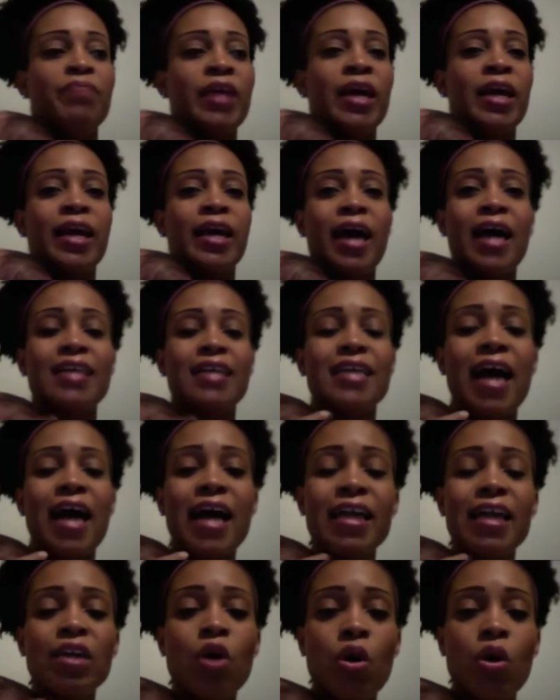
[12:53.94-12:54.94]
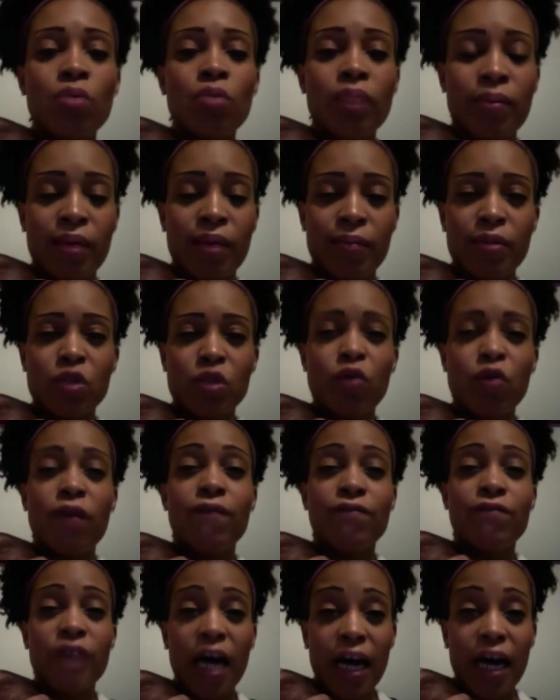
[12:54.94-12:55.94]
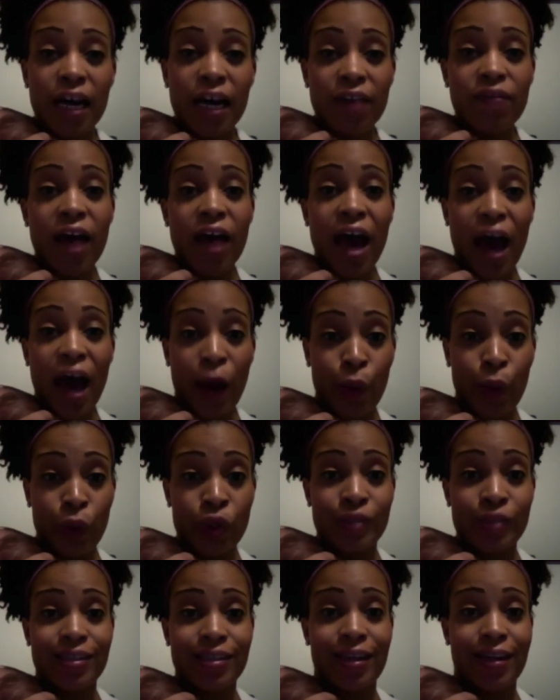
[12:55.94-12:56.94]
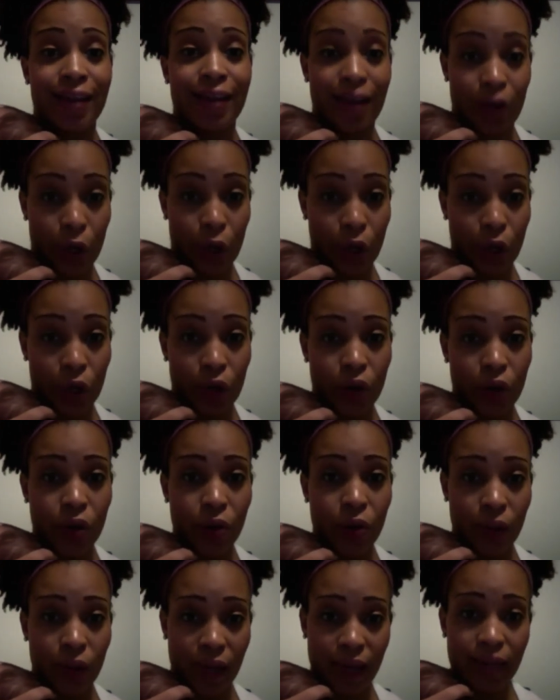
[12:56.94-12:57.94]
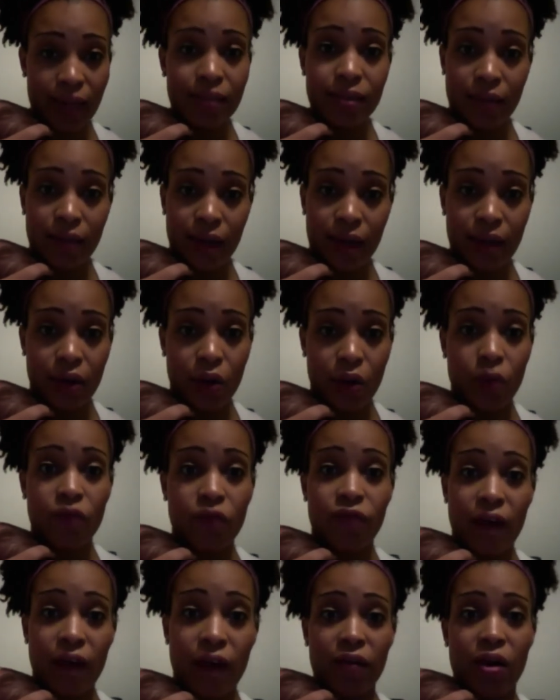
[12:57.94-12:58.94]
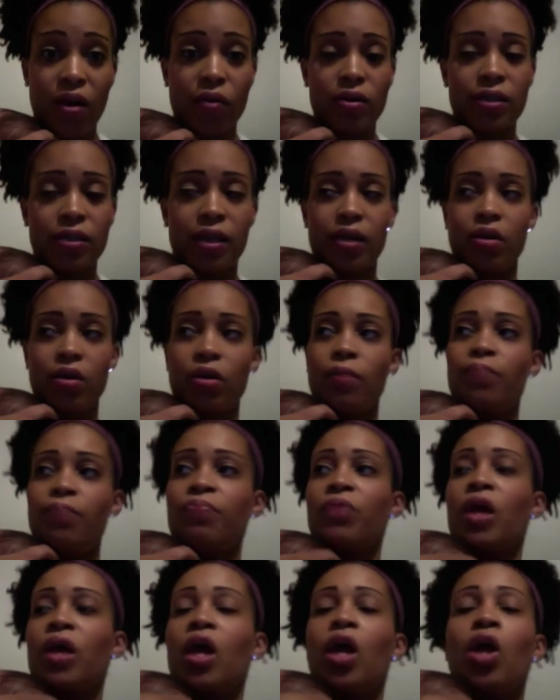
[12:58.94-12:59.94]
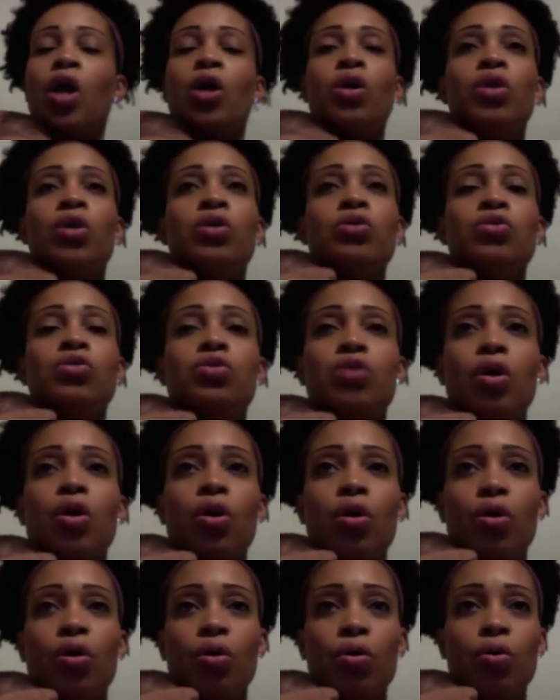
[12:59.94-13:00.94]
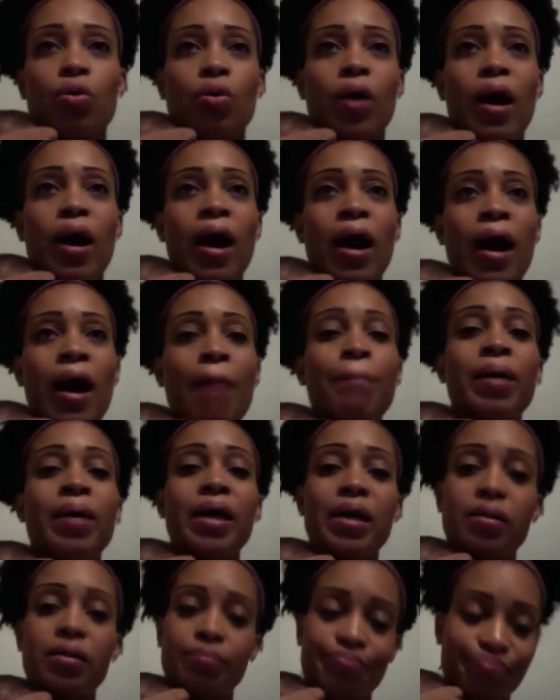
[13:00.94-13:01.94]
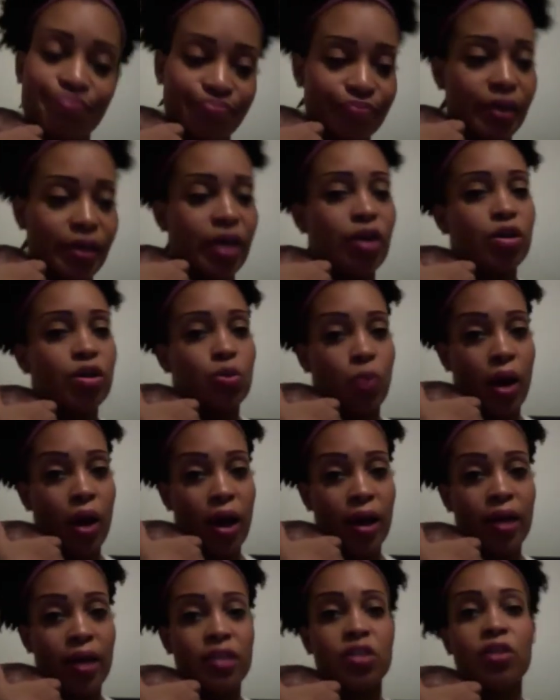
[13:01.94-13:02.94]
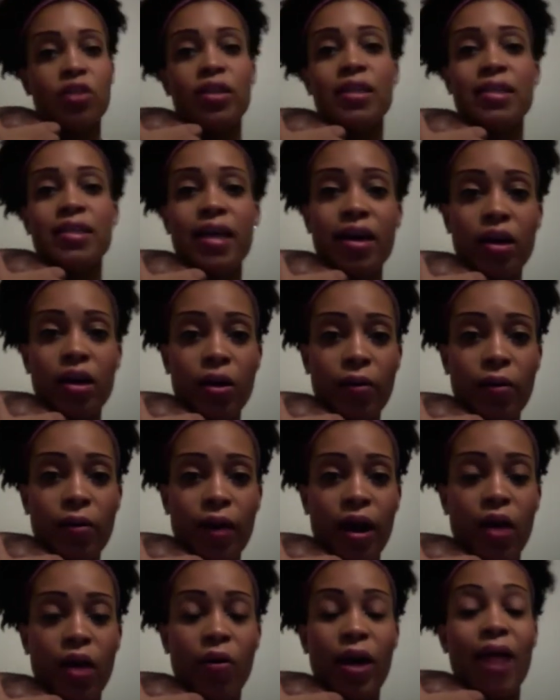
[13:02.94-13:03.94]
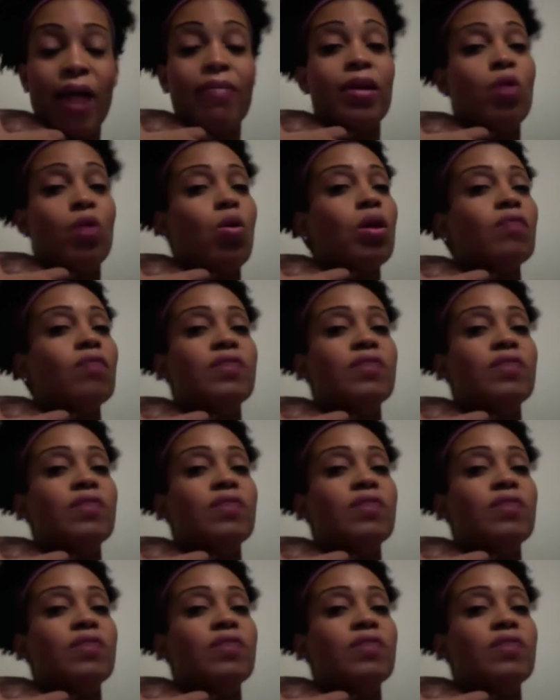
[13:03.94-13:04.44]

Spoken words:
Guys, I didn't hold my baby until 5 hours later. Okay? Side note, 5 hours later. So, but here's why. So they take her out, and then all of a